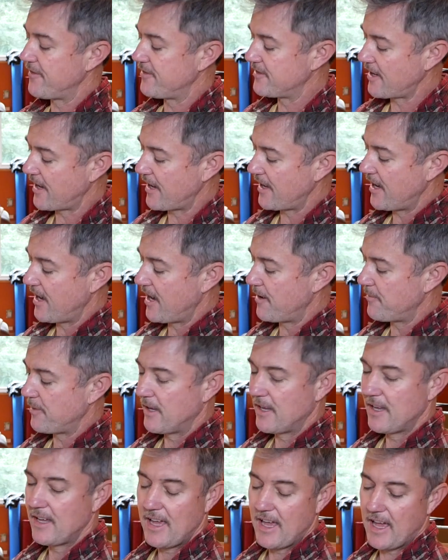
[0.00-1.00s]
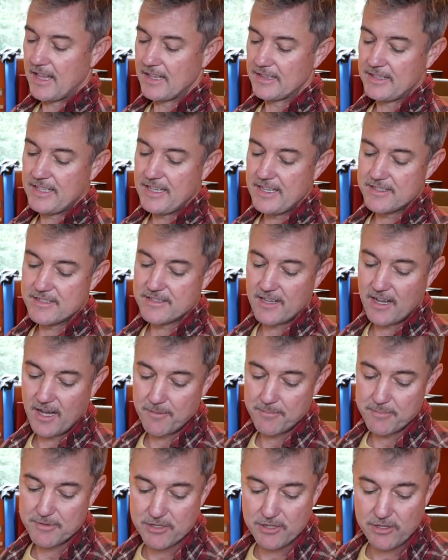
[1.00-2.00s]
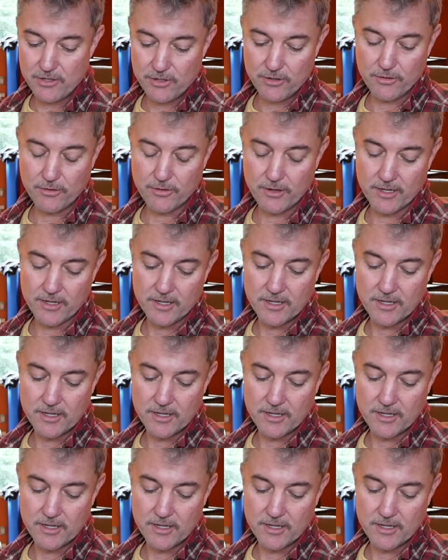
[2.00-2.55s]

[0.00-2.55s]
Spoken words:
side up at least up to,